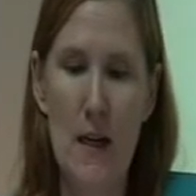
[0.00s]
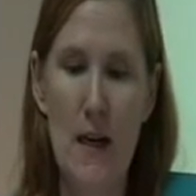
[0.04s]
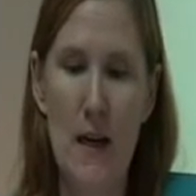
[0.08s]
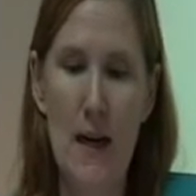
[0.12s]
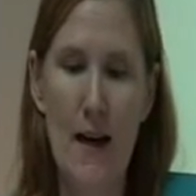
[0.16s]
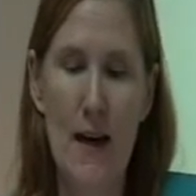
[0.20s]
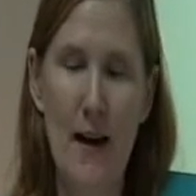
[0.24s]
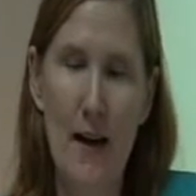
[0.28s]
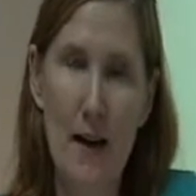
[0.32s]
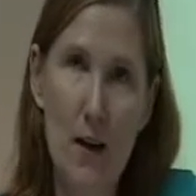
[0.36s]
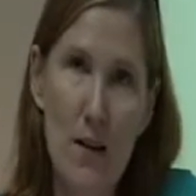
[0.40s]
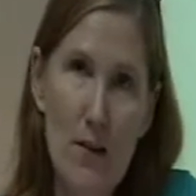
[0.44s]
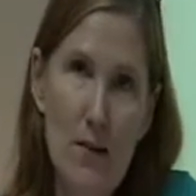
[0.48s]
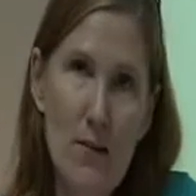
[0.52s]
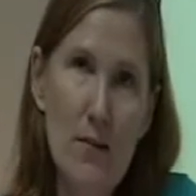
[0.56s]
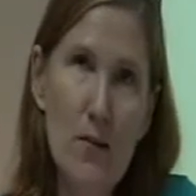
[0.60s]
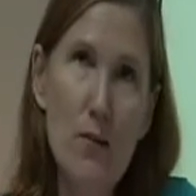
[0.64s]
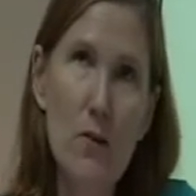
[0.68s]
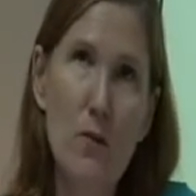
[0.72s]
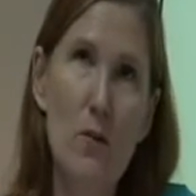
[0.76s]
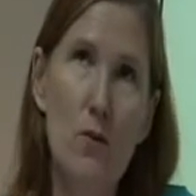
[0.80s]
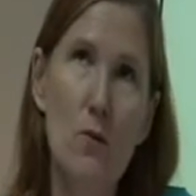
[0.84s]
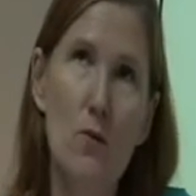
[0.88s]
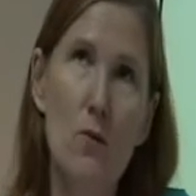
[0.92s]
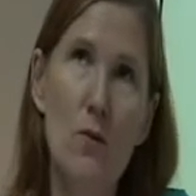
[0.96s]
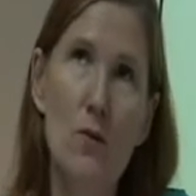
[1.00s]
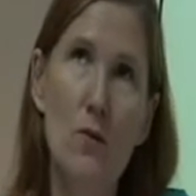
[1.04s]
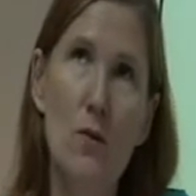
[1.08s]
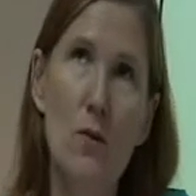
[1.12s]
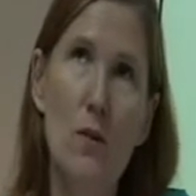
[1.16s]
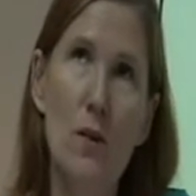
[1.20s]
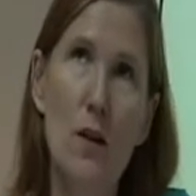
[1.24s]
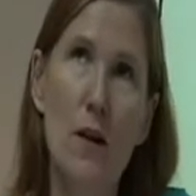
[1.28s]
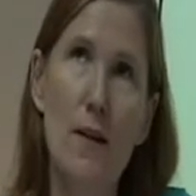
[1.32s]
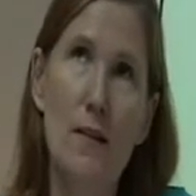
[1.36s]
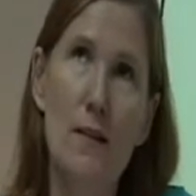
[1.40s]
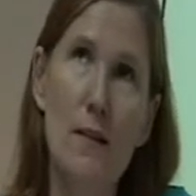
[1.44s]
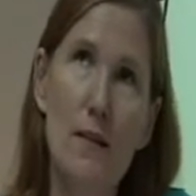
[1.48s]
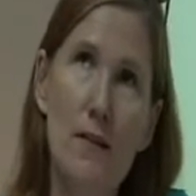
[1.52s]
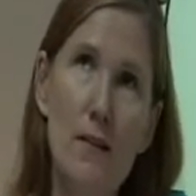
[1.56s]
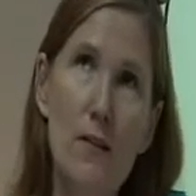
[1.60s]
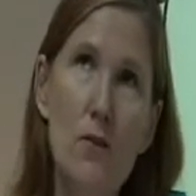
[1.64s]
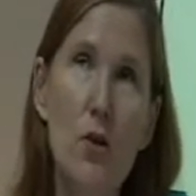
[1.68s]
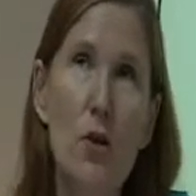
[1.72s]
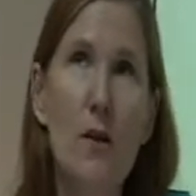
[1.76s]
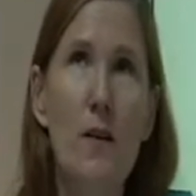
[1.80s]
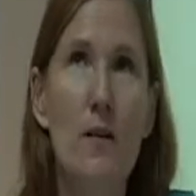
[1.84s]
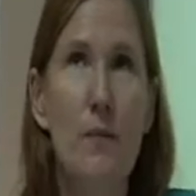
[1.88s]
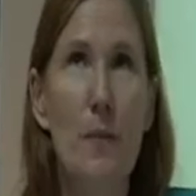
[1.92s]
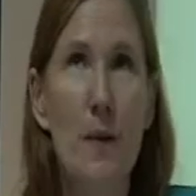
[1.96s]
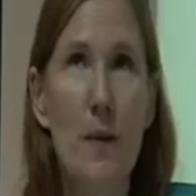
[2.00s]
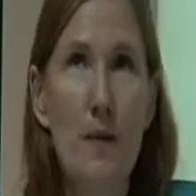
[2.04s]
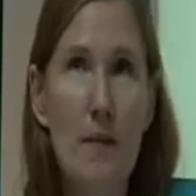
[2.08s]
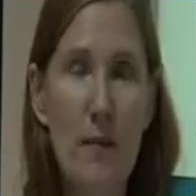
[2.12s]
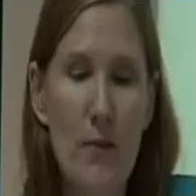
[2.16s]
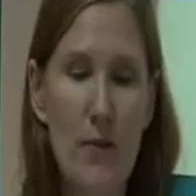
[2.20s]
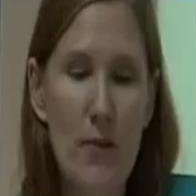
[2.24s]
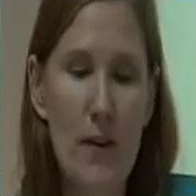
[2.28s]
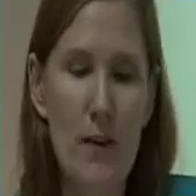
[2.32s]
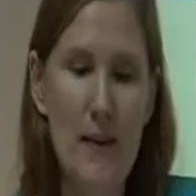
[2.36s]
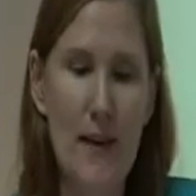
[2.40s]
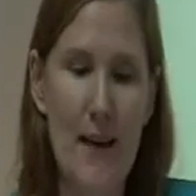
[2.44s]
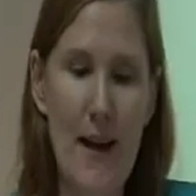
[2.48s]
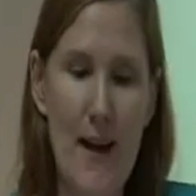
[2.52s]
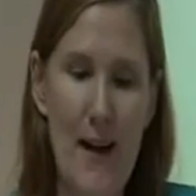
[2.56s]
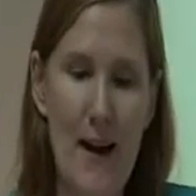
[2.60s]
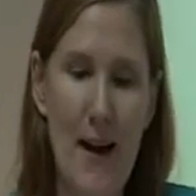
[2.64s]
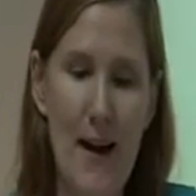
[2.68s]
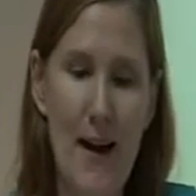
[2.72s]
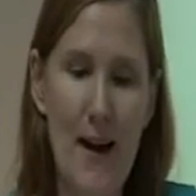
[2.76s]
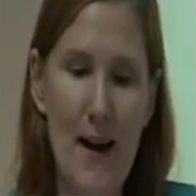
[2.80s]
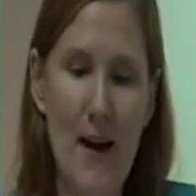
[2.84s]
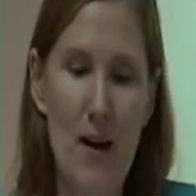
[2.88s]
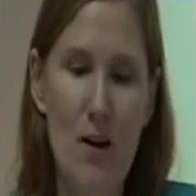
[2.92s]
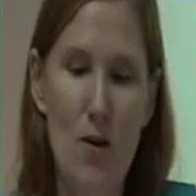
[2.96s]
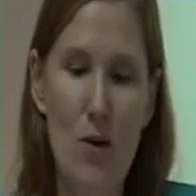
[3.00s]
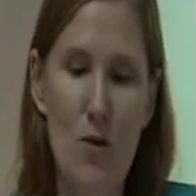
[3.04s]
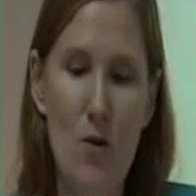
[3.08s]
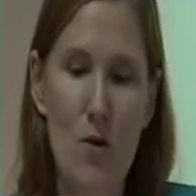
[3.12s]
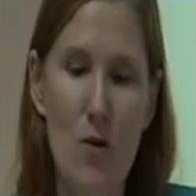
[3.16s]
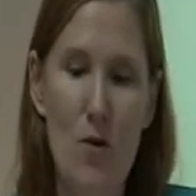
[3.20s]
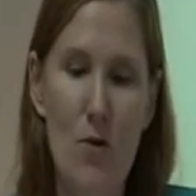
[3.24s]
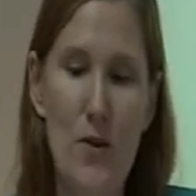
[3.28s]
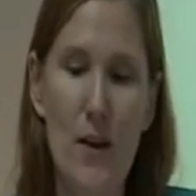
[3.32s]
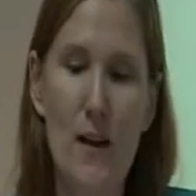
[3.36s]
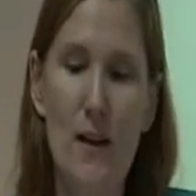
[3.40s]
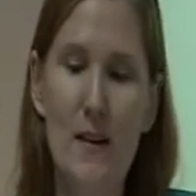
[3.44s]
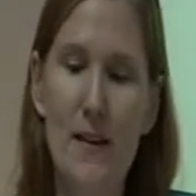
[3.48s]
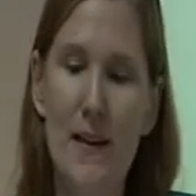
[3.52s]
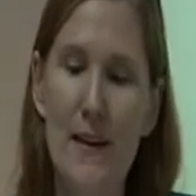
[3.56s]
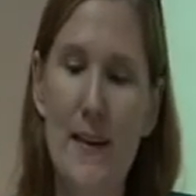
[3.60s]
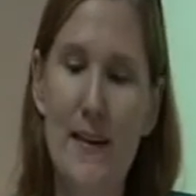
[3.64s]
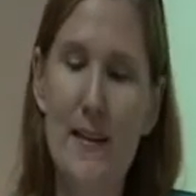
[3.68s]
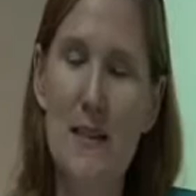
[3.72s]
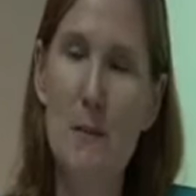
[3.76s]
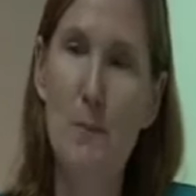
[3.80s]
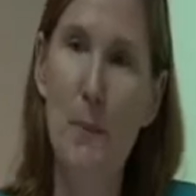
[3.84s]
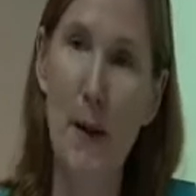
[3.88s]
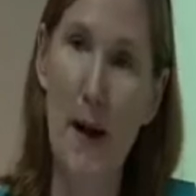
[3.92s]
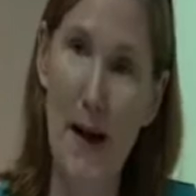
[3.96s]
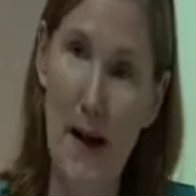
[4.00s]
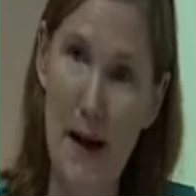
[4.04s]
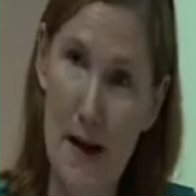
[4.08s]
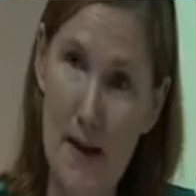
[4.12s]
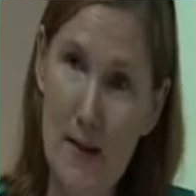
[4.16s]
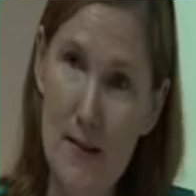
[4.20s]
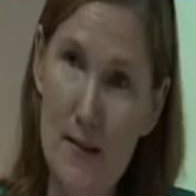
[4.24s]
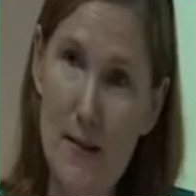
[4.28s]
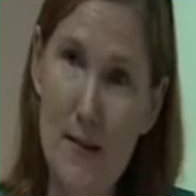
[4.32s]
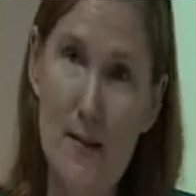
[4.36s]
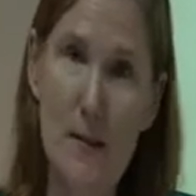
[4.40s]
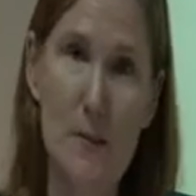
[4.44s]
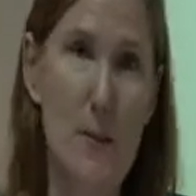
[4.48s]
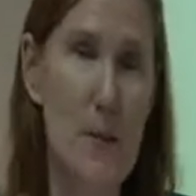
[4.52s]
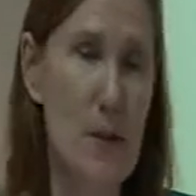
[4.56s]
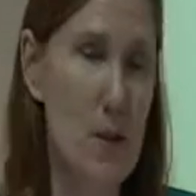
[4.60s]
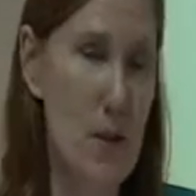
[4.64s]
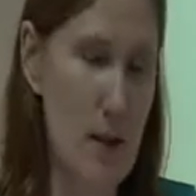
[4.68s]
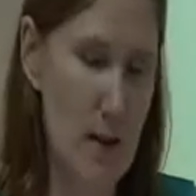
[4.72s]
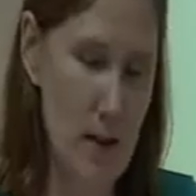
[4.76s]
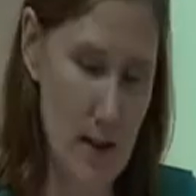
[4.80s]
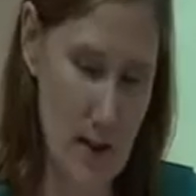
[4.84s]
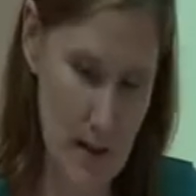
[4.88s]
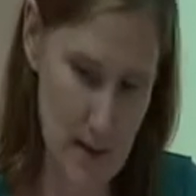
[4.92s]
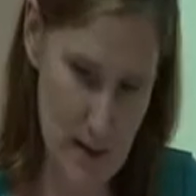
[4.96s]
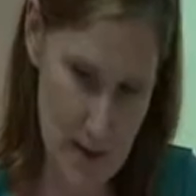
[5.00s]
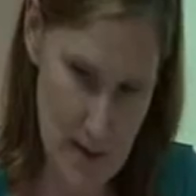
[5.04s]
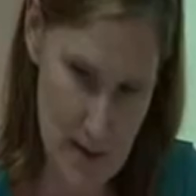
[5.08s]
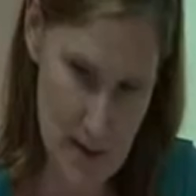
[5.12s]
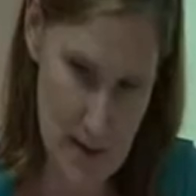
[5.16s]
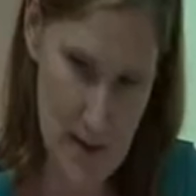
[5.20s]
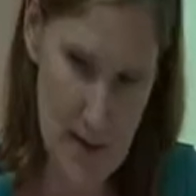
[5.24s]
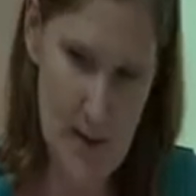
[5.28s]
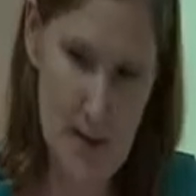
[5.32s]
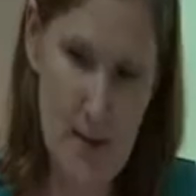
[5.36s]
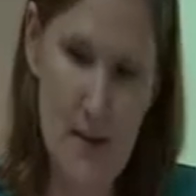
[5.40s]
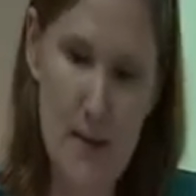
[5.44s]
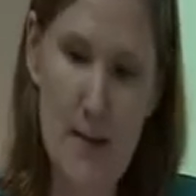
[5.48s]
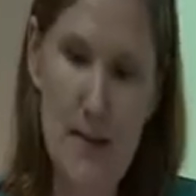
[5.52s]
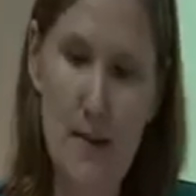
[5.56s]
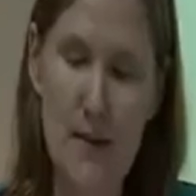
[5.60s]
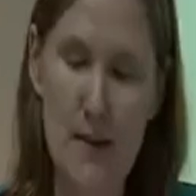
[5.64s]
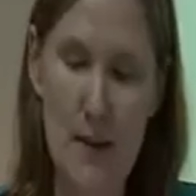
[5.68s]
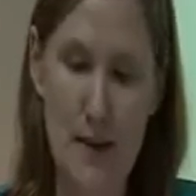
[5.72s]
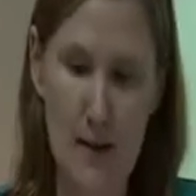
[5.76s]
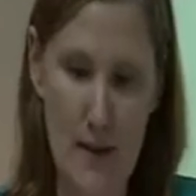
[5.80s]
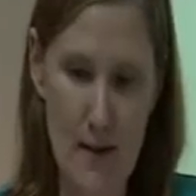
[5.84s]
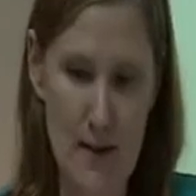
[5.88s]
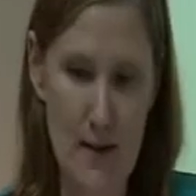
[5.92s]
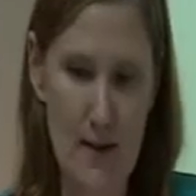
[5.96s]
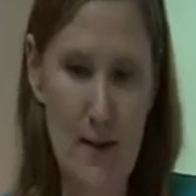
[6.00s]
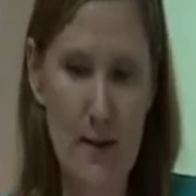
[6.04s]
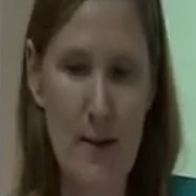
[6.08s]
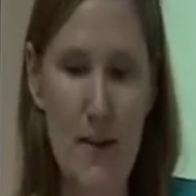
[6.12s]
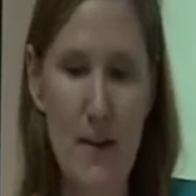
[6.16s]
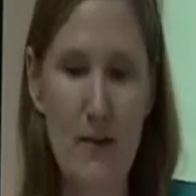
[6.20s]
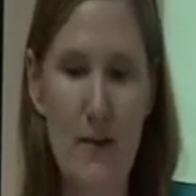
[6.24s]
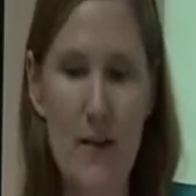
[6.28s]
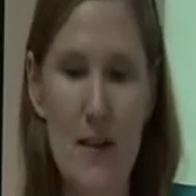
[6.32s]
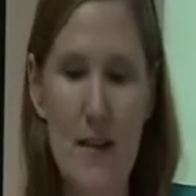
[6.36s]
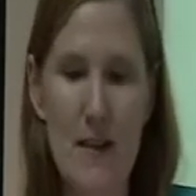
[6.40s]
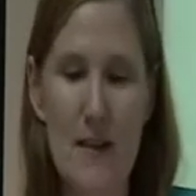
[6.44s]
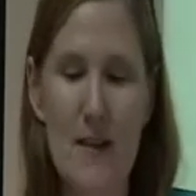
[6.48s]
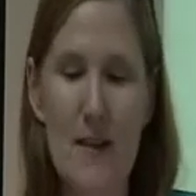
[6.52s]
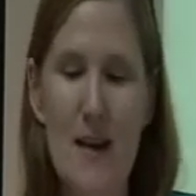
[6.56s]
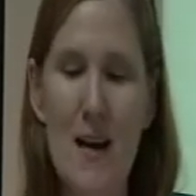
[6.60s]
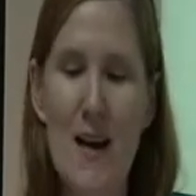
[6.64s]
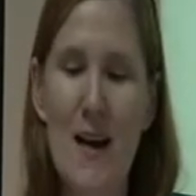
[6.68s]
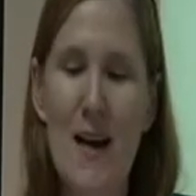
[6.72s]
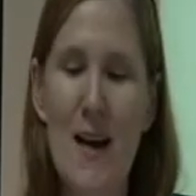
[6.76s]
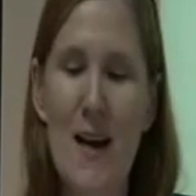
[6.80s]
And I also look specifically at how the clinic's past, especially the 1960s and 1970s,